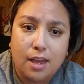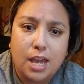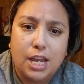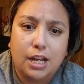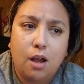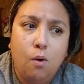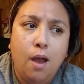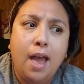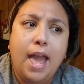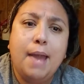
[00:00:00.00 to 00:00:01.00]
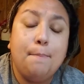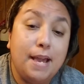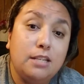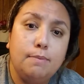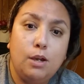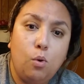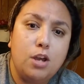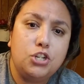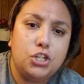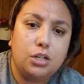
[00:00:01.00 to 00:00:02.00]
You know, it makes me
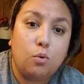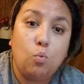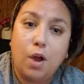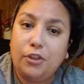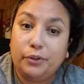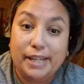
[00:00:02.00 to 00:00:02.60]
question whether